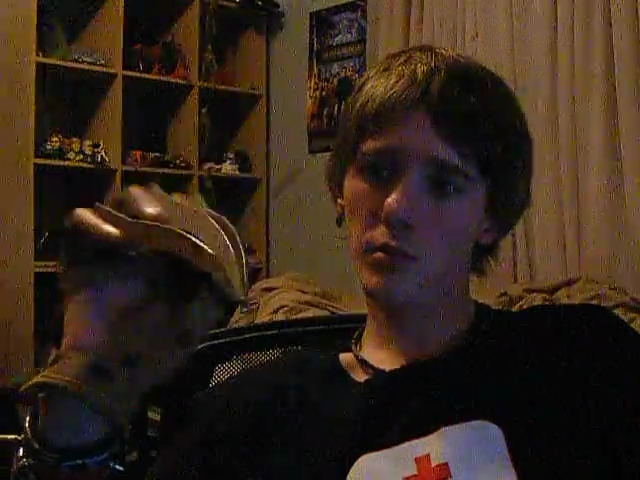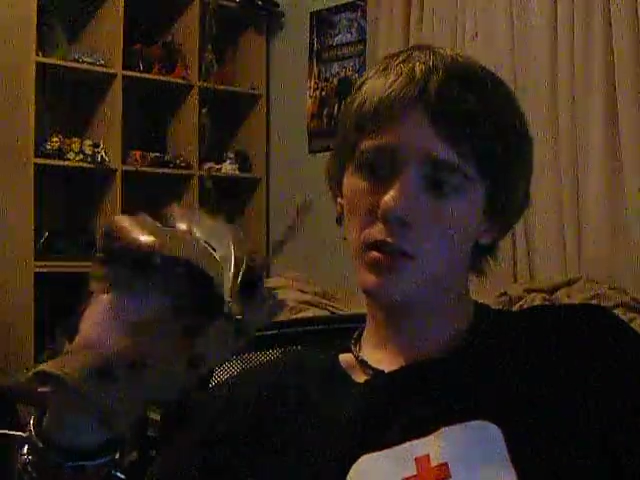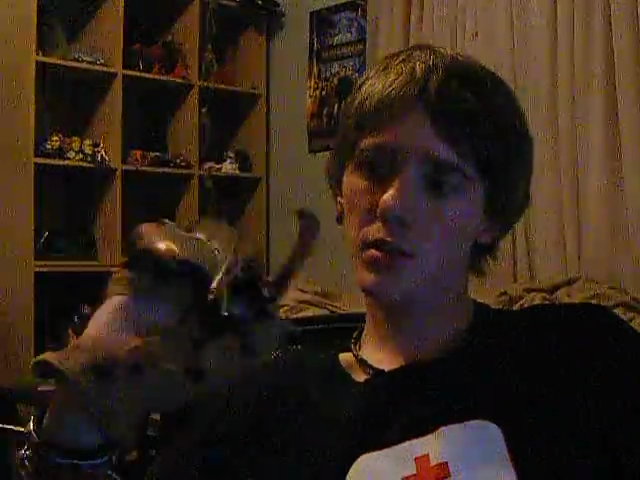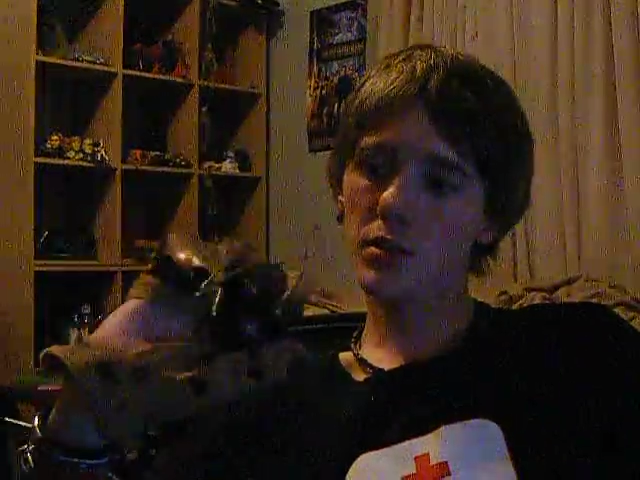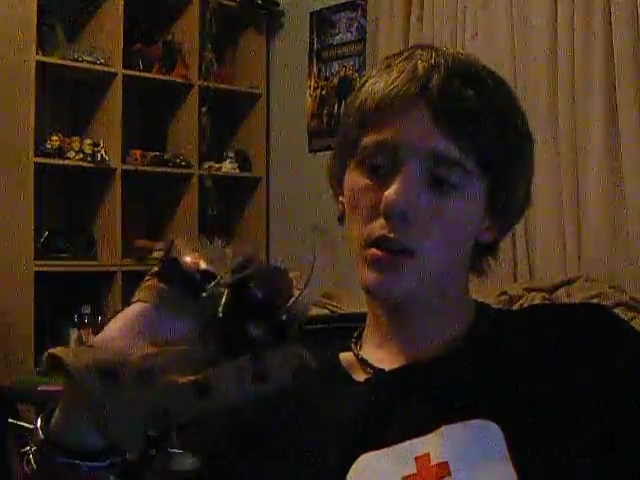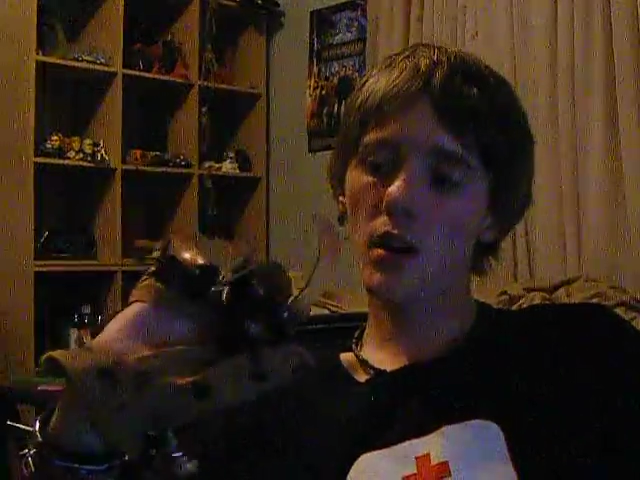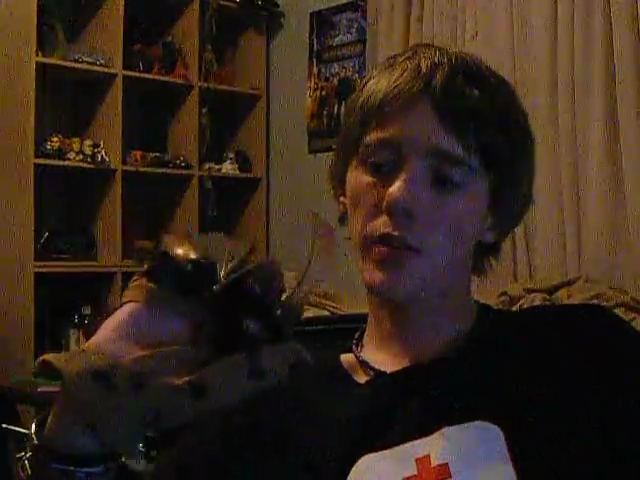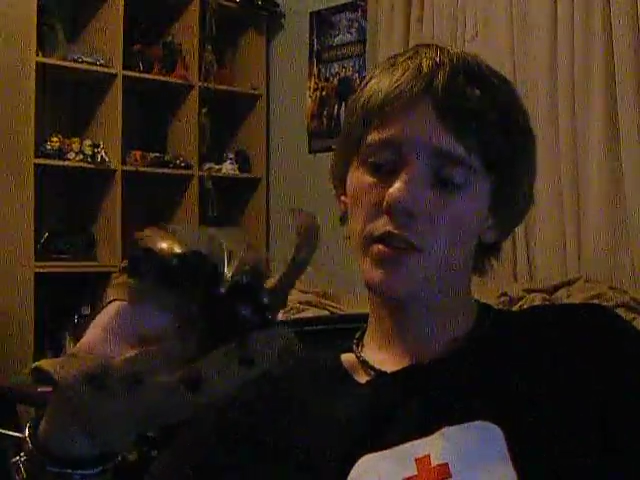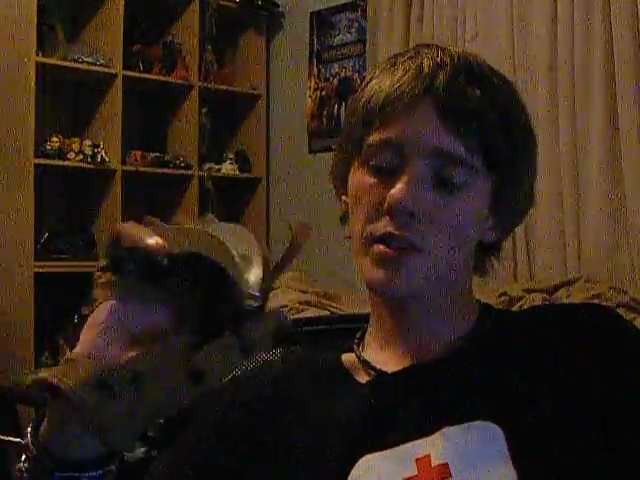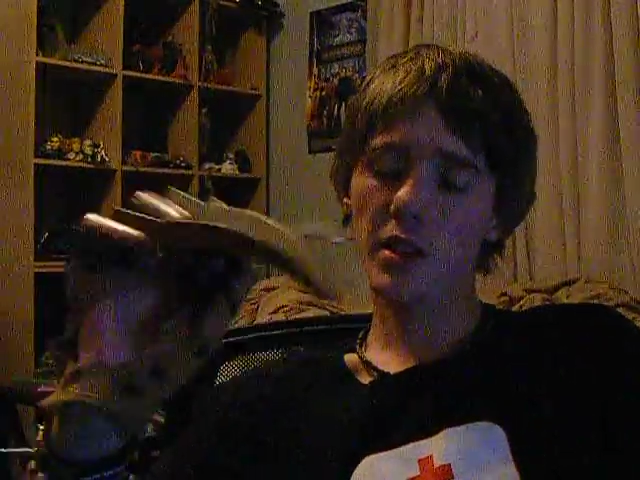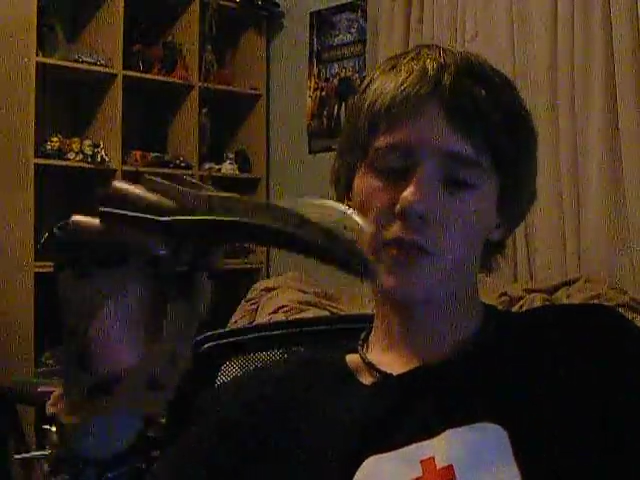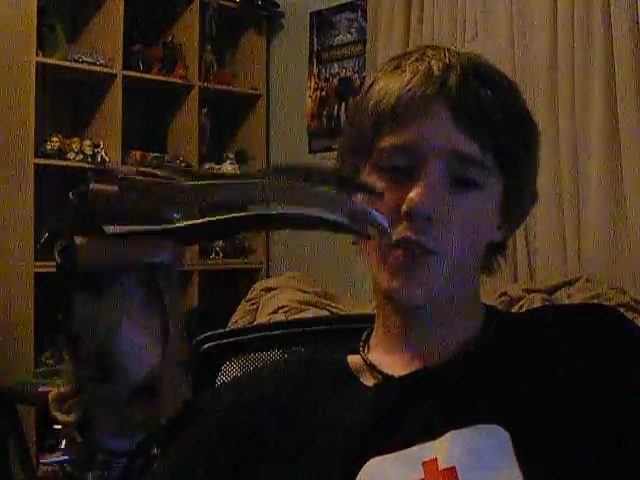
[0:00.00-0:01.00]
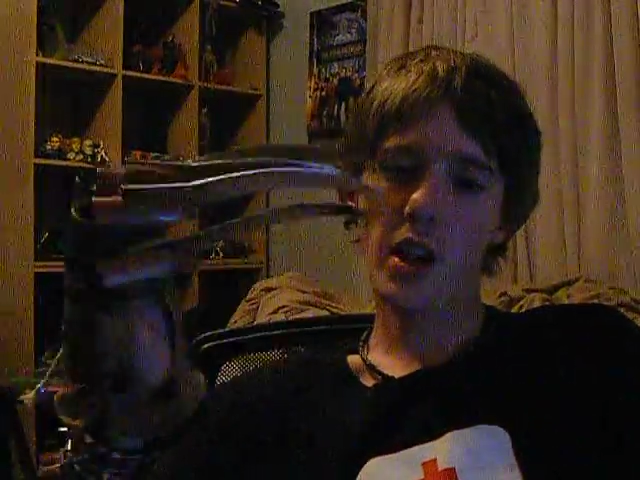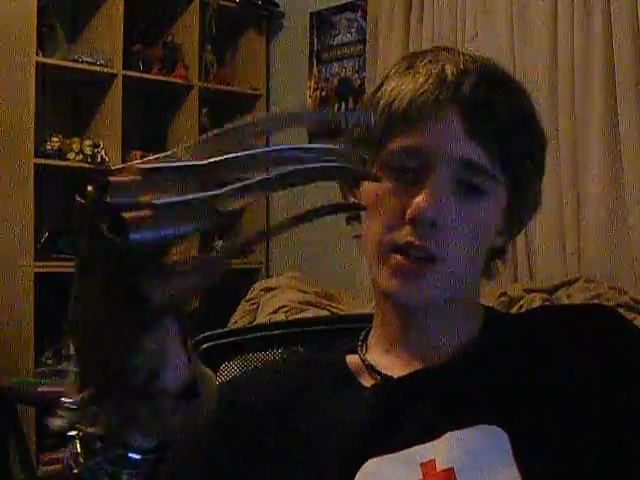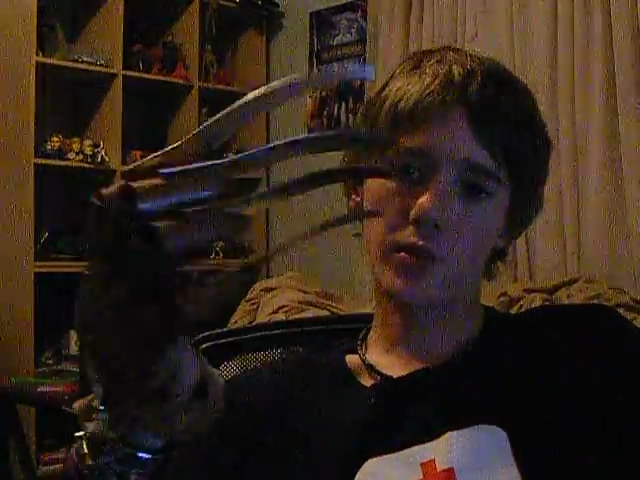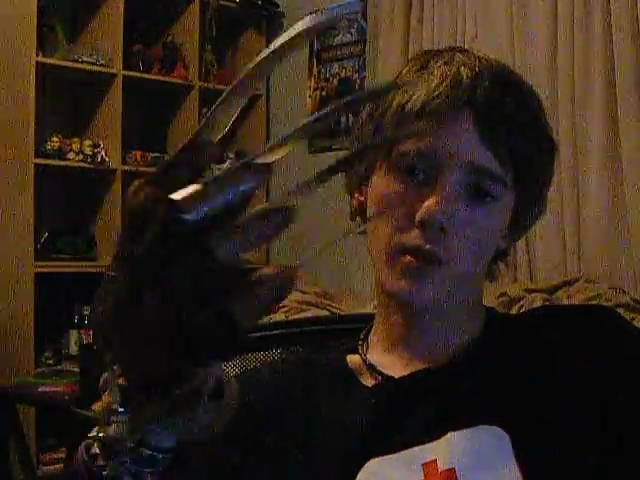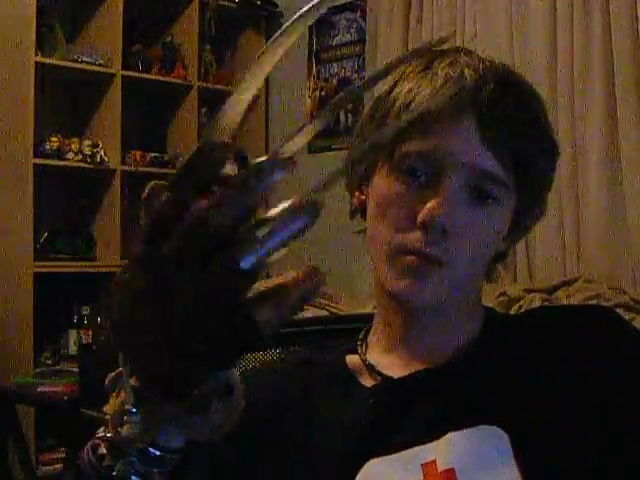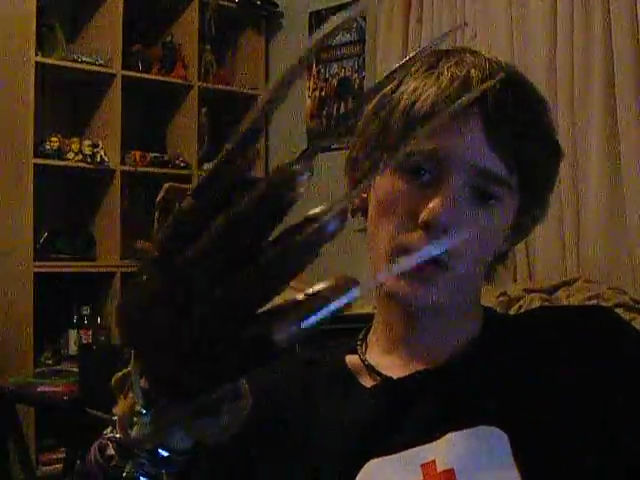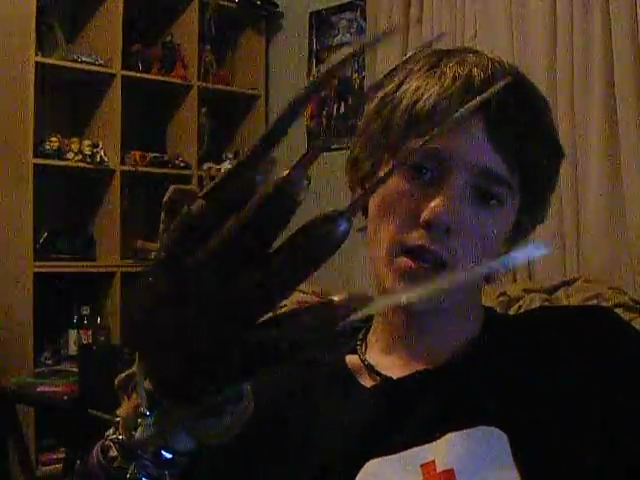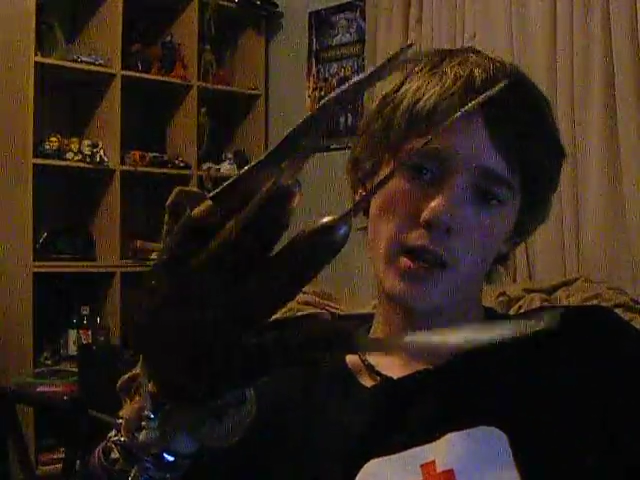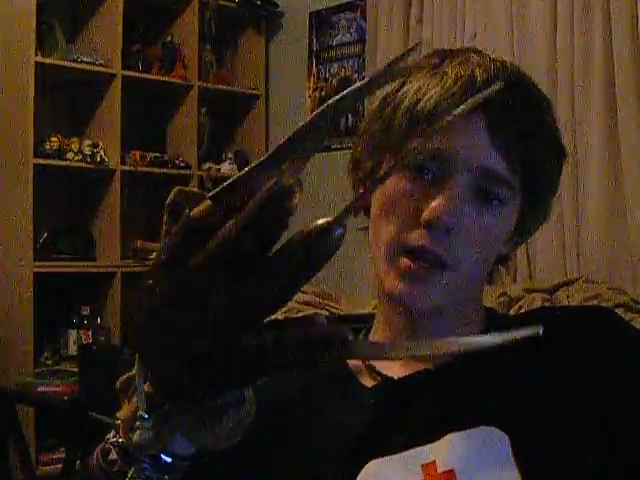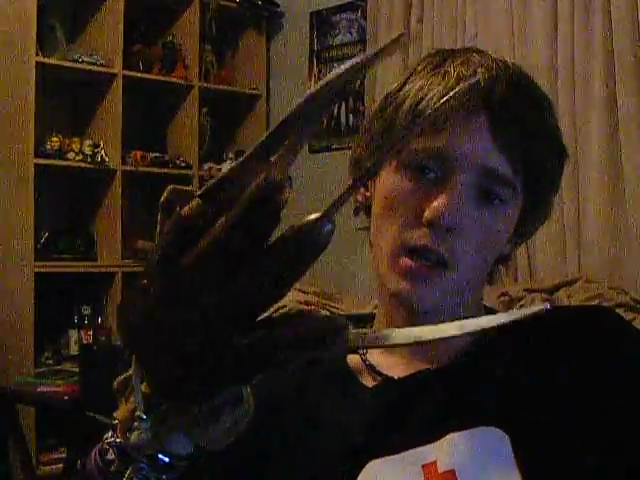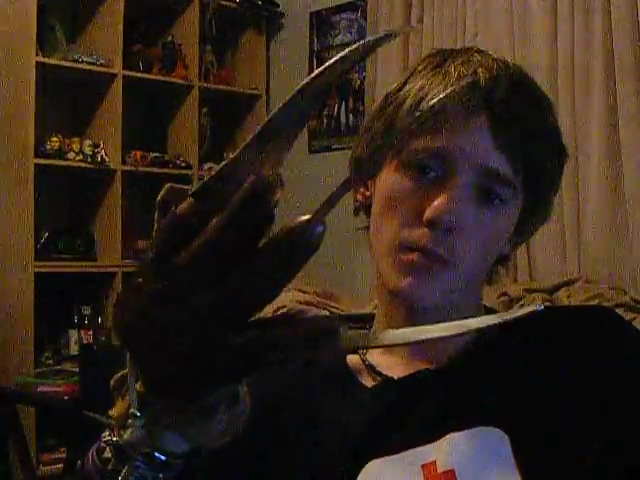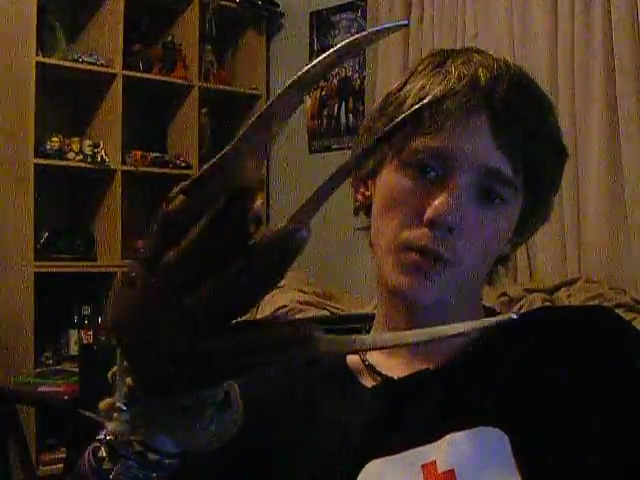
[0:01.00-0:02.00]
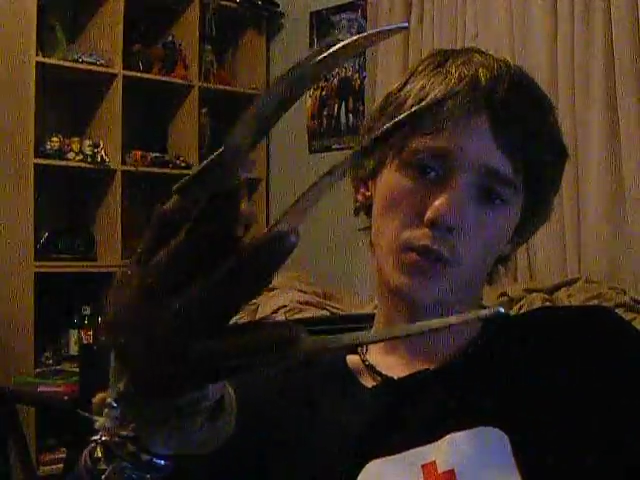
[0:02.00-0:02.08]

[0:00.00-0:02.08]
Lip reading: was obviously factory made,